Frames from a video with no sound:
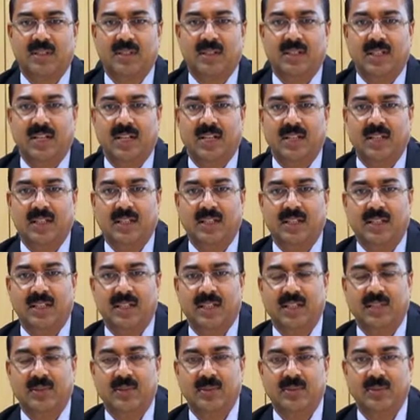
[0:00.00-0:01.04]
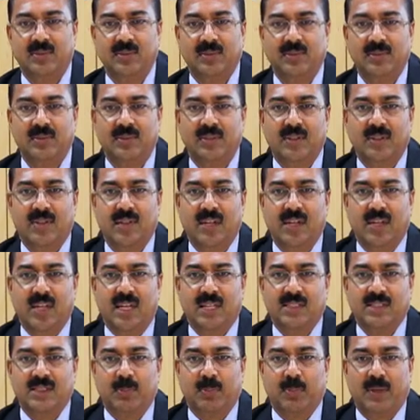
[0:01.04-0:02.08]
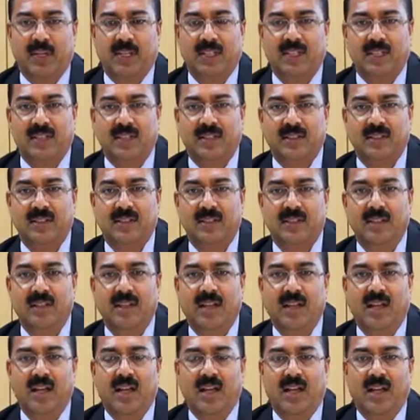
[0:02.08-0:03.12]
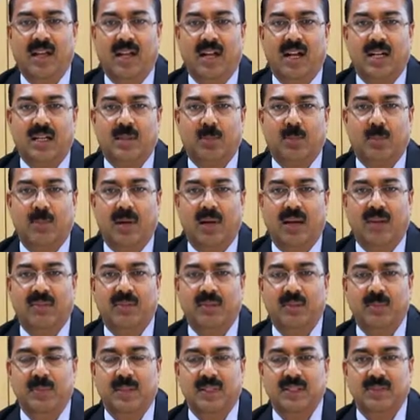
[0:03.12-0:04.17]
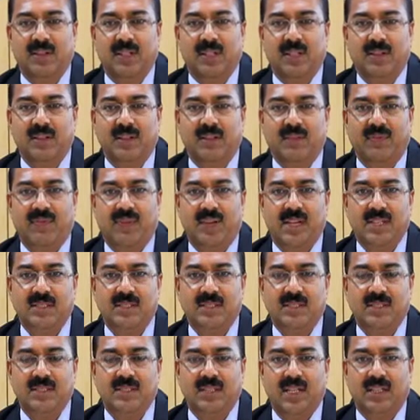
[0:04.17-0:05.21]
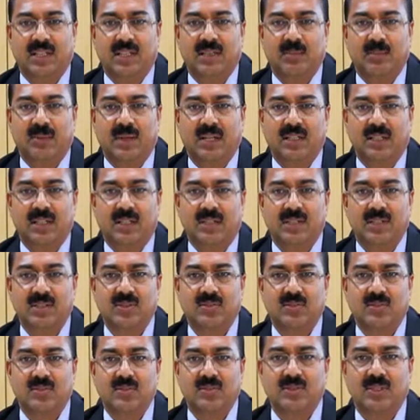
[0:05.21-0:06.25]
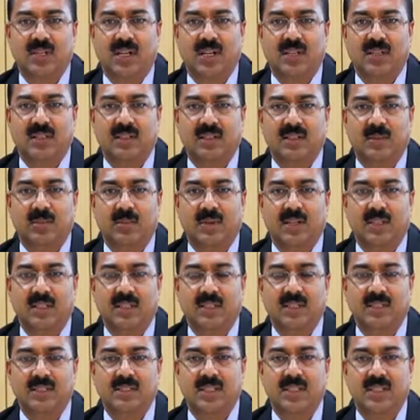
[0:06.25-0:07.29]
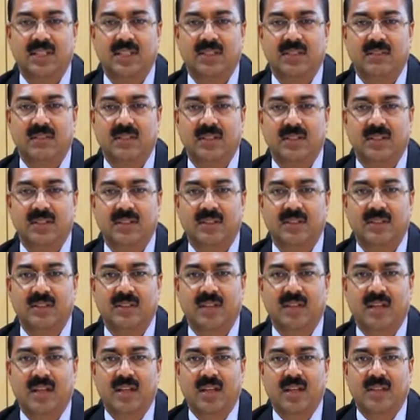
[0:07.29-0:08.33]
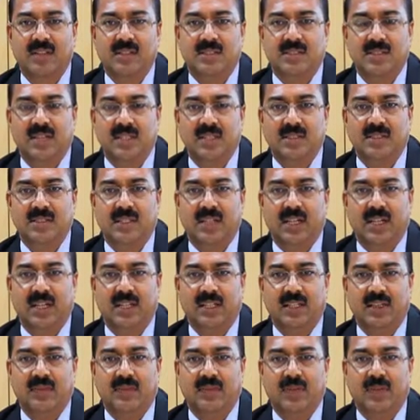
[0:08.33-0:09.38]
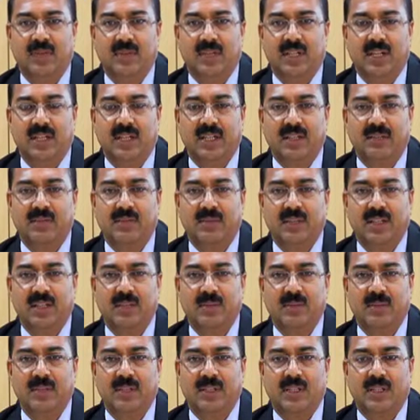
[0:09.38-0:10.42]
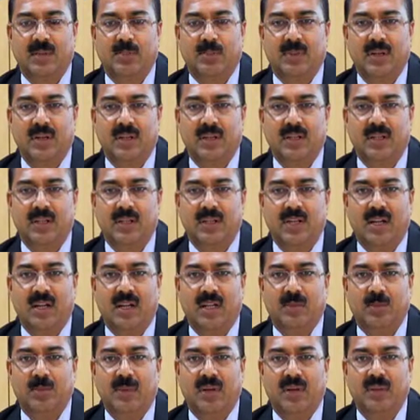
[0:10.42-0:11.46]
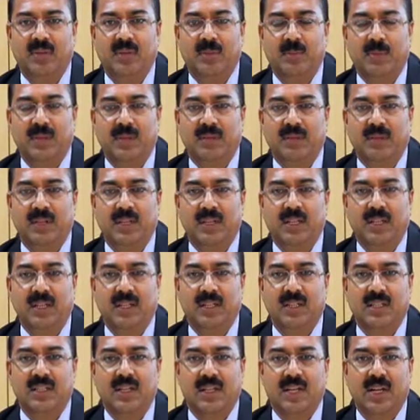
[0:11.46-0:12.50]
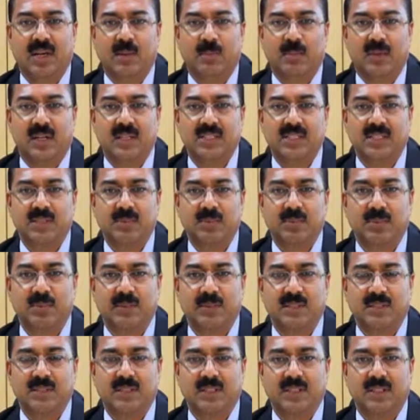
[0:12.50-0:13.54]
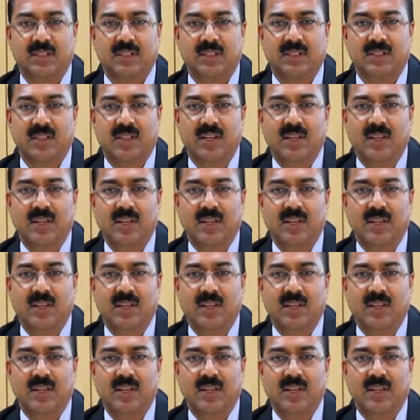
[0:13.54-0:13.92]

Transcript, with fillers: in 1992 as a pilot. And Mavim is one of the first channel partners who joined NABARD in this endeavor. Since 94-95, NABARD and Mavim are working on the MRCP project,